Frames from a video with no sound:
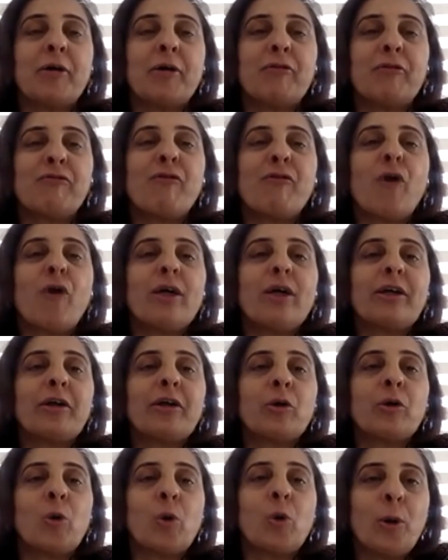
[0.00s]
fought
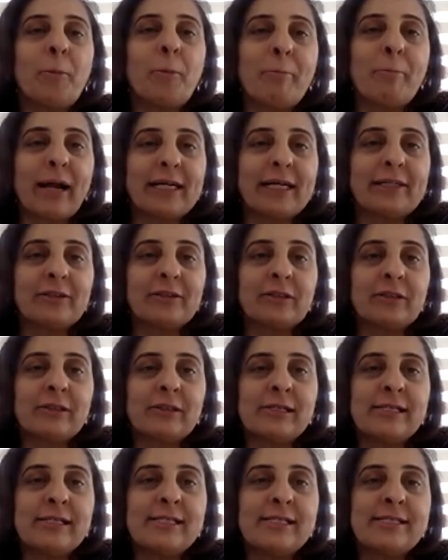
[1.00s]
her own
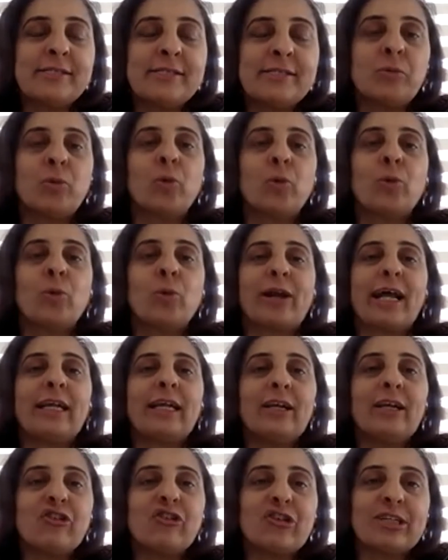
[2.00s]
battles, who
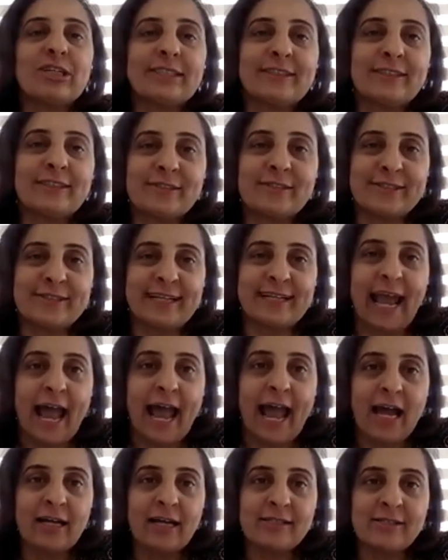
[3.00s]
relishes the
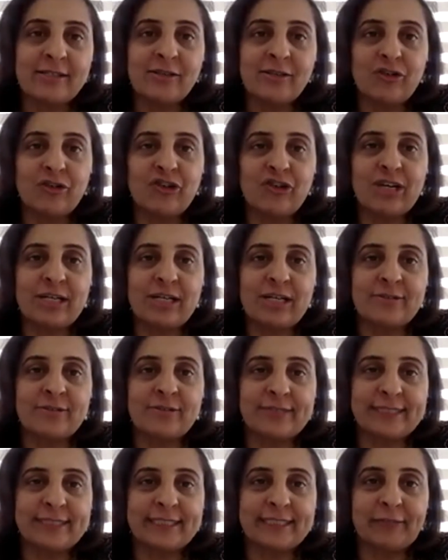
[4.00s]
scares she has
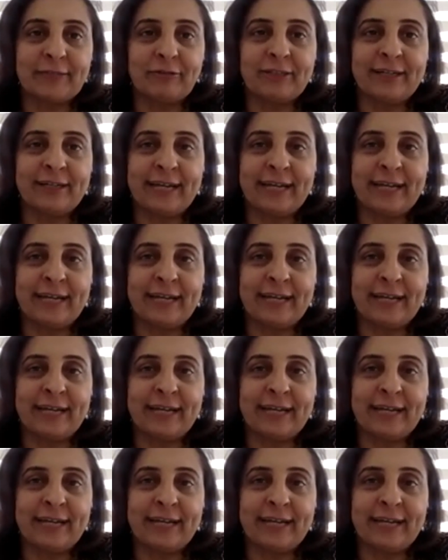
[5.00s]
received in